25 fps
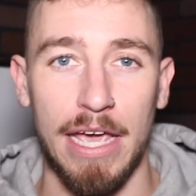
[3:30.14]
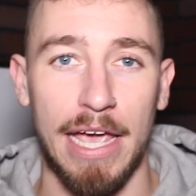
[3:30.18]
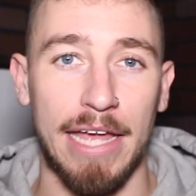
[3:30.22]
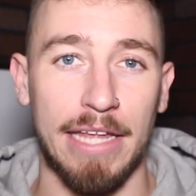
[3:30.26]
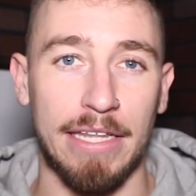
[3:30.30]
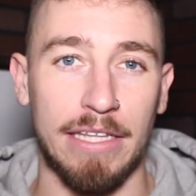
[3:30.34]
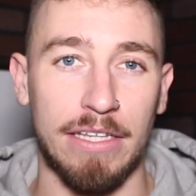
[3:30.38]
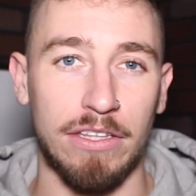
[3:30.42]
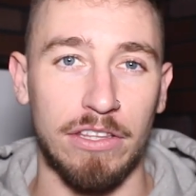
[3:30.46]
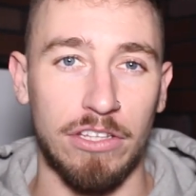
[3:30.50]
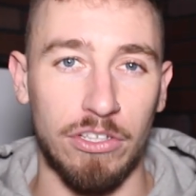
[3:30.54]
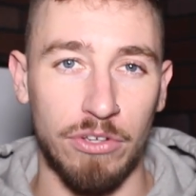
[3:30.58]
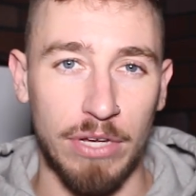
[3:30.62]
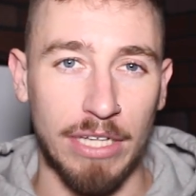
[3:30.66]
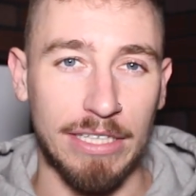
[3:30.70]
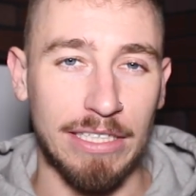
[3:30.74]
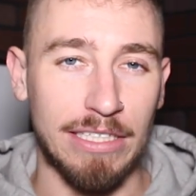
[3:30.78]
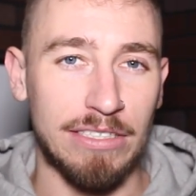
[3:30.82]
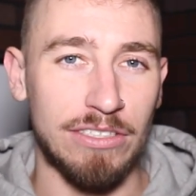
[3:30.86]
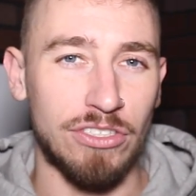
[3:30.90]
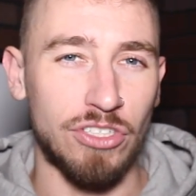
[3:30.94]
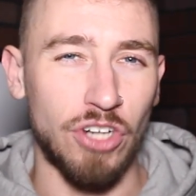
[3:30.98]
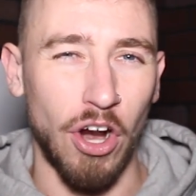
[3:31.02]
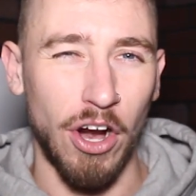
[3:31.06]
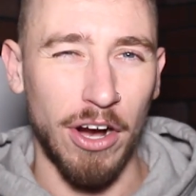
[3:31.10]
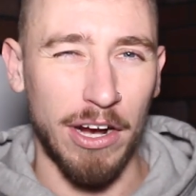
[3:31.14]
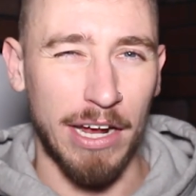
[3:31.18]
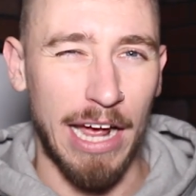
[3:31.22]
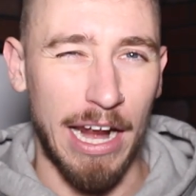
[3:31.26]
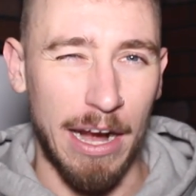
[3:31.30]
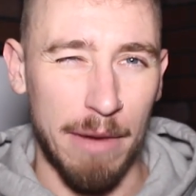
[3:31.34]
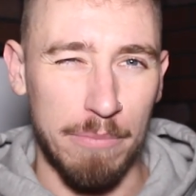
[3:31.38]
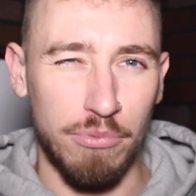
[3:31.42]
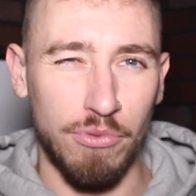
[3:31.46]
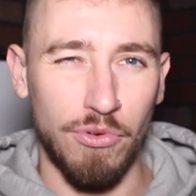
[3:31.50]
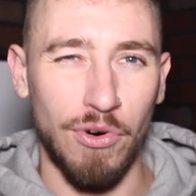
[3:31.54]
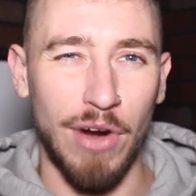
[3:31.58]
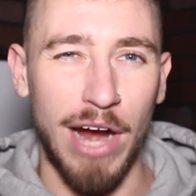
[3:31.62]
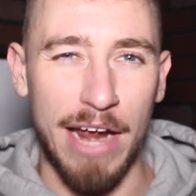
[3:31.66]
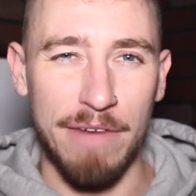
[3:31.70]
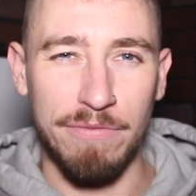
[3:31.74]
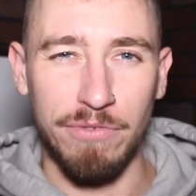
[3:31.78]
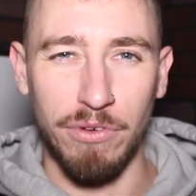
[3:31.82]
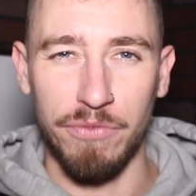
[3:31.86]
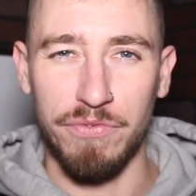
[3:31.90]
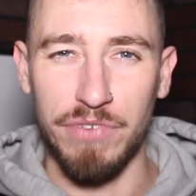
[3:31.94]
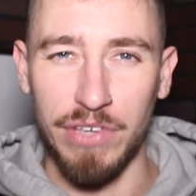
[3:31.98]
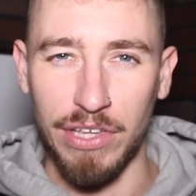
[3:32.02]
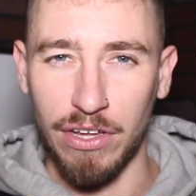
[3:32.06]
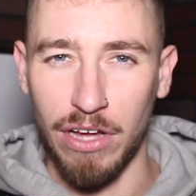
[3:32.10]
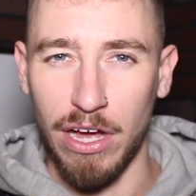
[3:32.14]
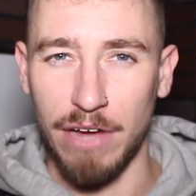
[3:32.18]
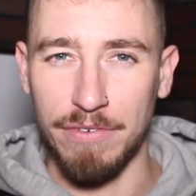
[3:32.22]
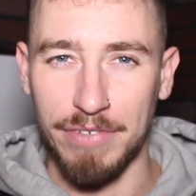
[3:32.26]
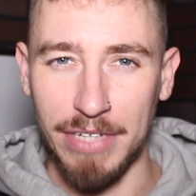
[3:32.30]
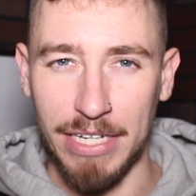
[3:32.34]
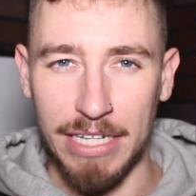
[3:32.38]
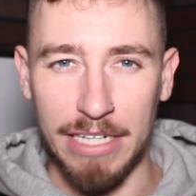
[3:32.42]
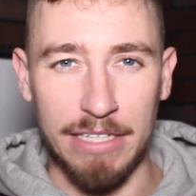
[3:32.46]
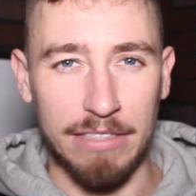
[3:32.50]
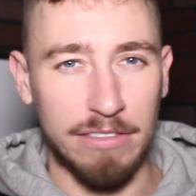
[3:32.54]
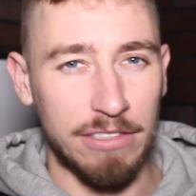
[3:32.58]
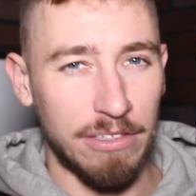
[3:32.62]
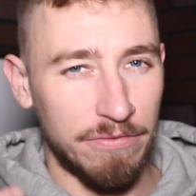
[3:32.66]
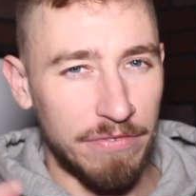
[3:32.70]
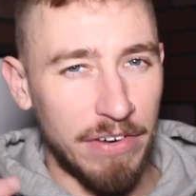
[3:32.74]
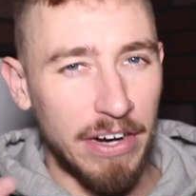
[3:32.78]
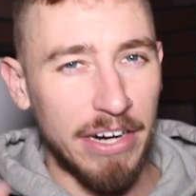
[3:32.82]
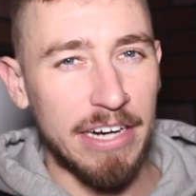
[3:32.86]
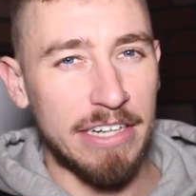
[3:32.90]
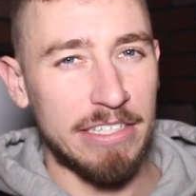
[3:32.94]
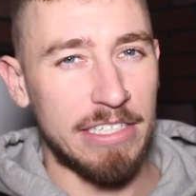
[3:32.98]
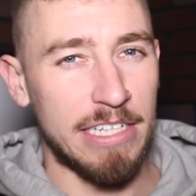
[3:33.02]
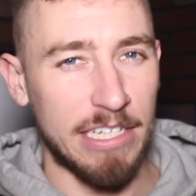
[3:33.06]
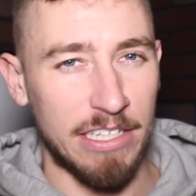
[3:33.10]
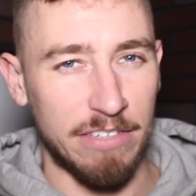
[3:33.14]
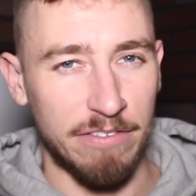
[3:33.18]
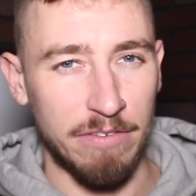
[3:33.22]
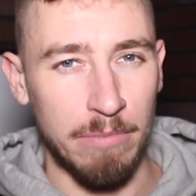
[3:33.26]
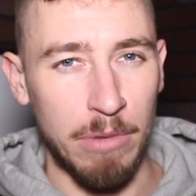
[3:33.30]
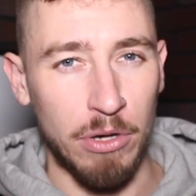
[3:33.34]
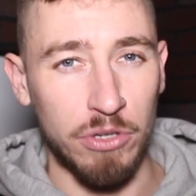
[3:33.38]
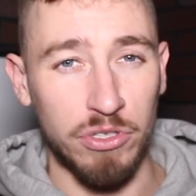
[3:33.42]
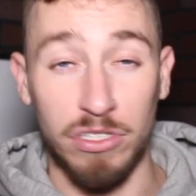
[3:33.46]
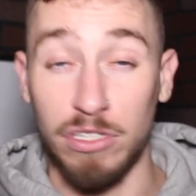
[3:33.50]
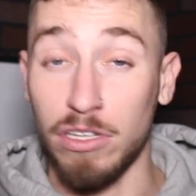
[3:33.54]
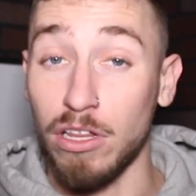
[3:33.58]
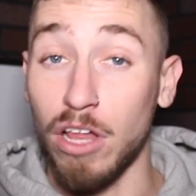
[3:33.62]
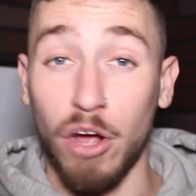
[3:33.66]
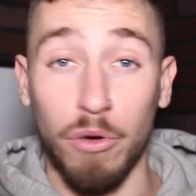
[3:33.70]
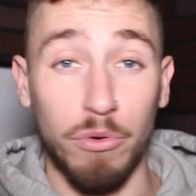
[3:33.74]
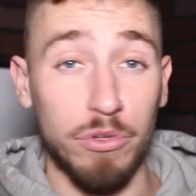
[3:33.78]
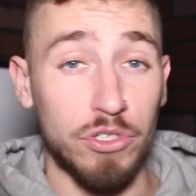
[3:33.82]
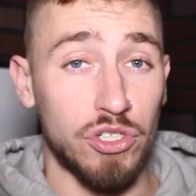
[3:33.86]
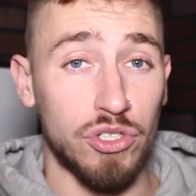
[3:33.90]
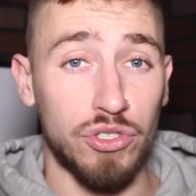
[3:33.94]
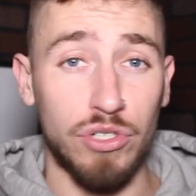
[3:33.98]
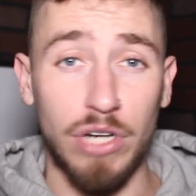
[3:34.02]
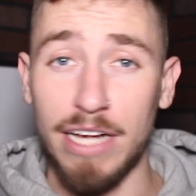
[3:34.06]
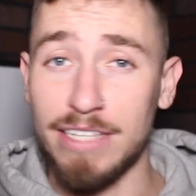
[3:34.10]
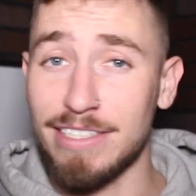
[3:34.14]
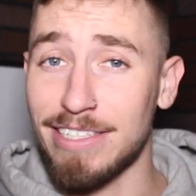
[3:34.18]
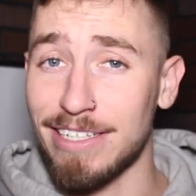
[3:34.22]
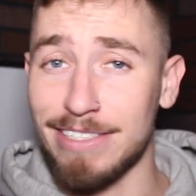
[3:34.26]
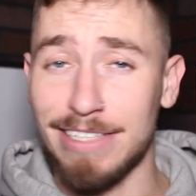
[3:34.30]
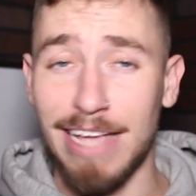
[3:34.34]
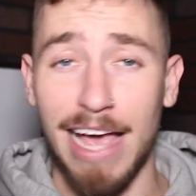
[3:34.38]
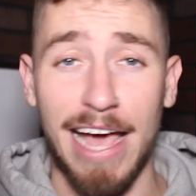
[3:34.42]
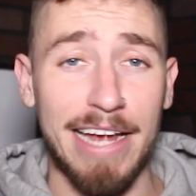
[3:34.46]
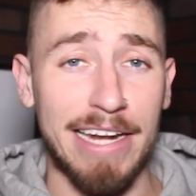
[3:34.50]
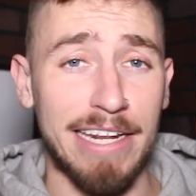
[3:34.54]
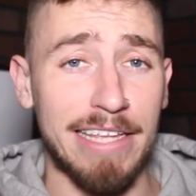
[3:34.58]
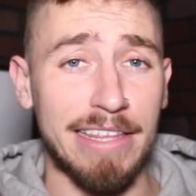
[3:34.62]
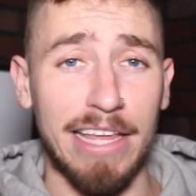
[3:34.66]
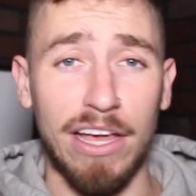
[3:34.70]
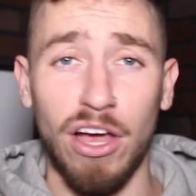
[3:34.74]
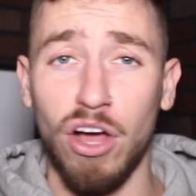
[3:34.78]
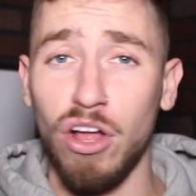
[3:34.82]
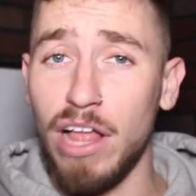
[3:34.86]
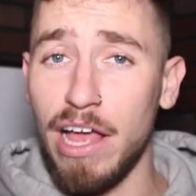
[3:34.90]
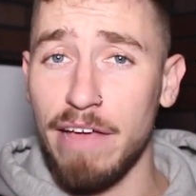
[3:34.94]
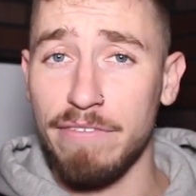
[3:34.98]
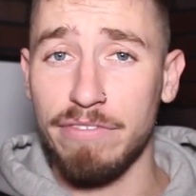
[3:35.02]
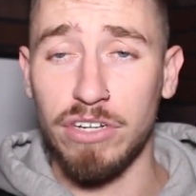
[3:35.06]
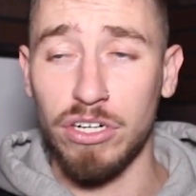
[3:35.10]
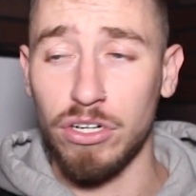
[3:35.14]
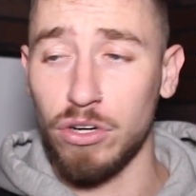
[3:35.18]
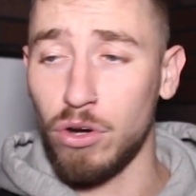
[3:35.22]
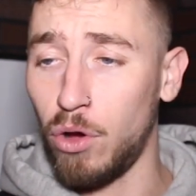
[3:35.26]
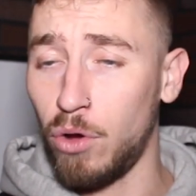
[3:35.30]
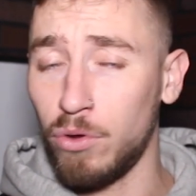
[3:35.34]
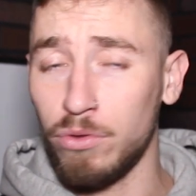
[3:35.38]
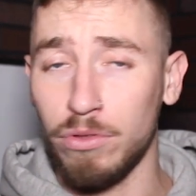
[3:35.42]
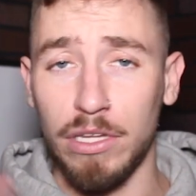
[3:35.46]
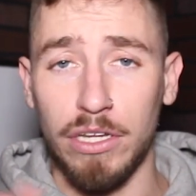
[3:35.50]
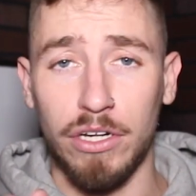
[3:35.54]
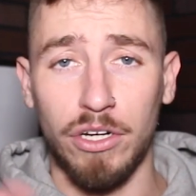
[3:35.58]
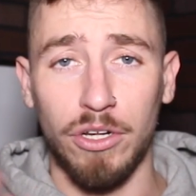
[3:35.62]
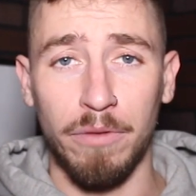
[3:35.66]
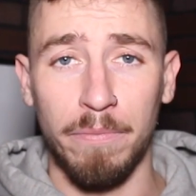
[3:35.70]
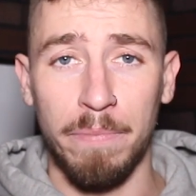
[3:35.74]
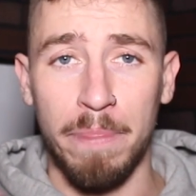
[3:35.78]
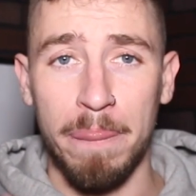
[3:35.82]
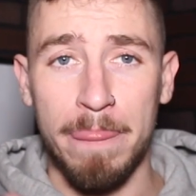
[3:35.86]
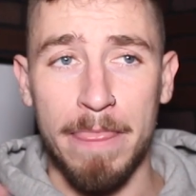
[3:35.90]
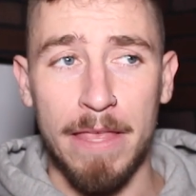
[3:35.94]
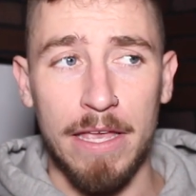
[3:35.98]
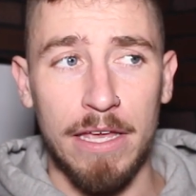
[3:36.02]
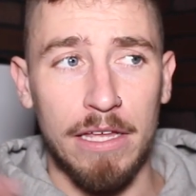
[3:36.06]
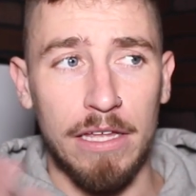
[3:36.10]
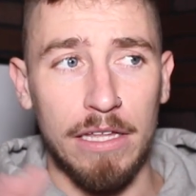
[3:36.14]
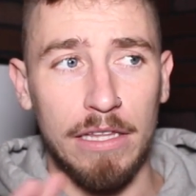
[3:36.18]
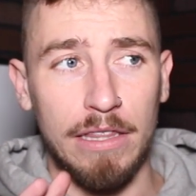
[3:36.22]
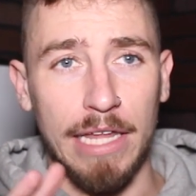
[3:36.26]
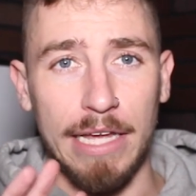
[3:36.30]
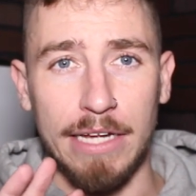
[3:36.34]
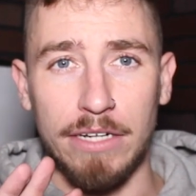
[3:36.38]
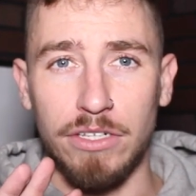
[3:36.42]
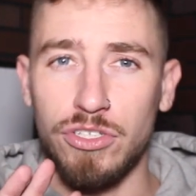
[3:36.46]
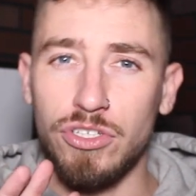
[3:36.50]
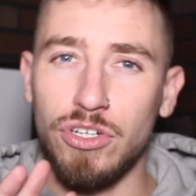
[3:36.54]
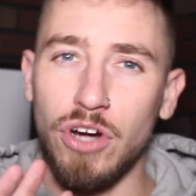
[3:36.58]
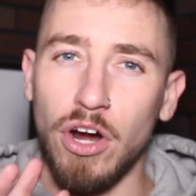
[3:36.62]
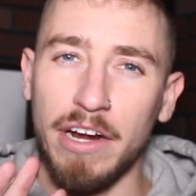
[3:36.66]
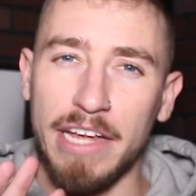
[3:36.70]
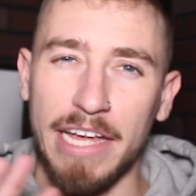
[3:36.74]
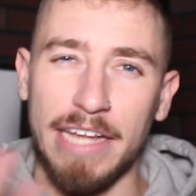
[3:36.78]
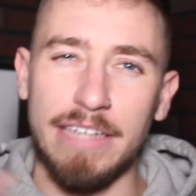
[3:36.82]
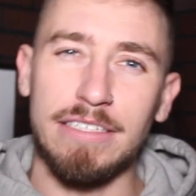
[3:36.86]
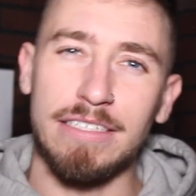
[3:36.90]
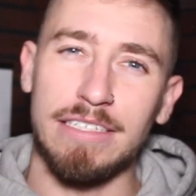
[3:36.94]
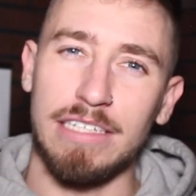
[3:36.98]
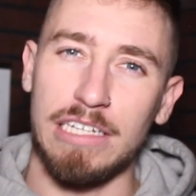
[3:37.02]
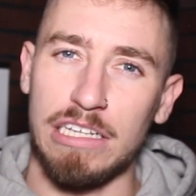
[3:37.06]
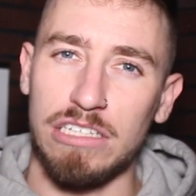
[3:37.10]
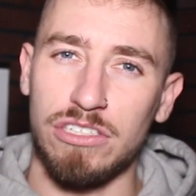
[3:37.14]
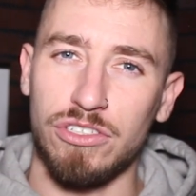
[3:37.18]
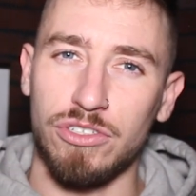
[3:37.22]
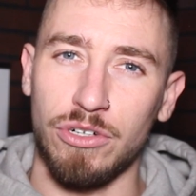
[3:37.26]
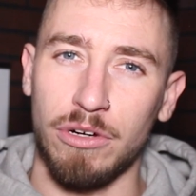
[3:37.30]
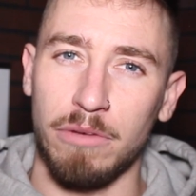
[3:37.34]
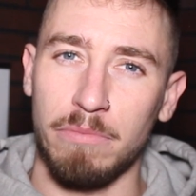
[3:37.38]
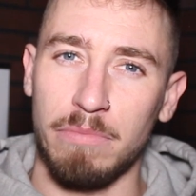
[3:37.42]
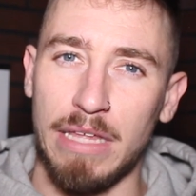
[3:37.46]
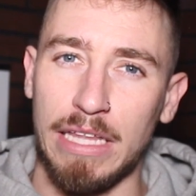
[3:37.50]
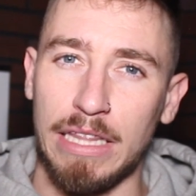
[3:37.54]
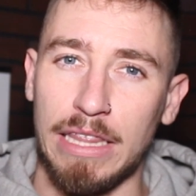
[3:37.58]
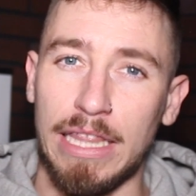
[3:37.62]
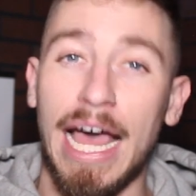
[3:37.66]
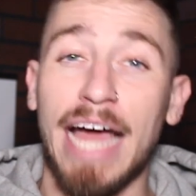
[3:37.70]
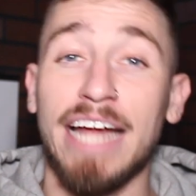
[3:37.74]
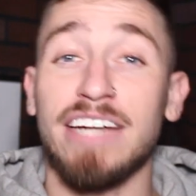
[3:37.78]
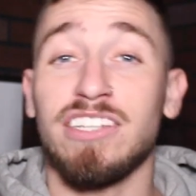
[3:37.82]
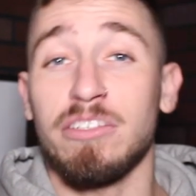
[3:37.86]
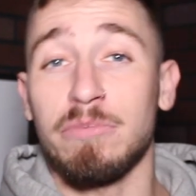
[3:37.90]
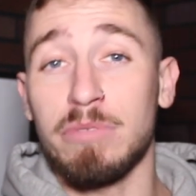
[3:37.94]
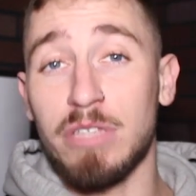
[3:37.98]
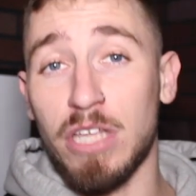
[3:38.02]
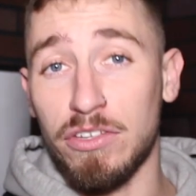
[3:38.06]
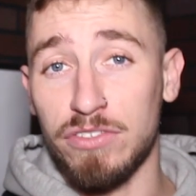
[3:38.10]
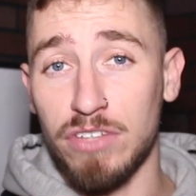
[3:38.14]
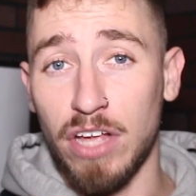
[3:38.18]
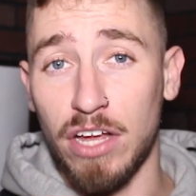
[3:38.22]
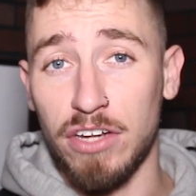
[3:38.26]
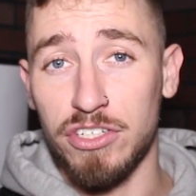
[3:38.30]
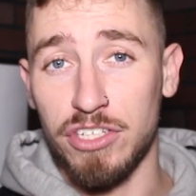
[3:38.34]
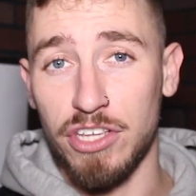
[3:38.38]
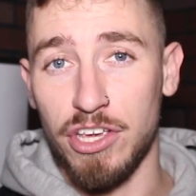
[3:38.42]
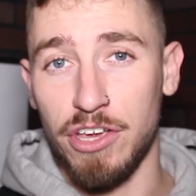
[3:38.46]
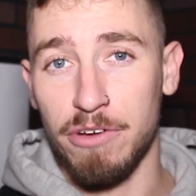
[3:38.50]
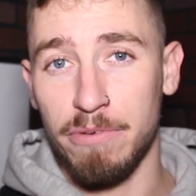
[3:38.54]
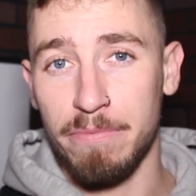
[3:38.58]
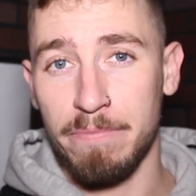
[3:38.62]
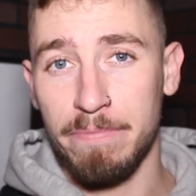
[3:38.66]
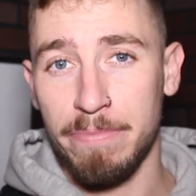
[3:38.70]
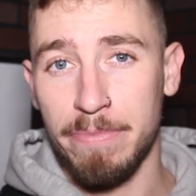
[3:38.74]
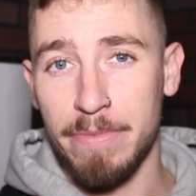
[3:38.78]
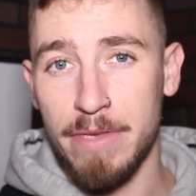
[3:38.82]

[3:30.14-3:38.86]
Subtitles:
And you get this dark kind of prideful feeling off it. It's a very addictive emotion, along with stress, anxiety. They all have their own little like dark entities to them that lash themselves onto you.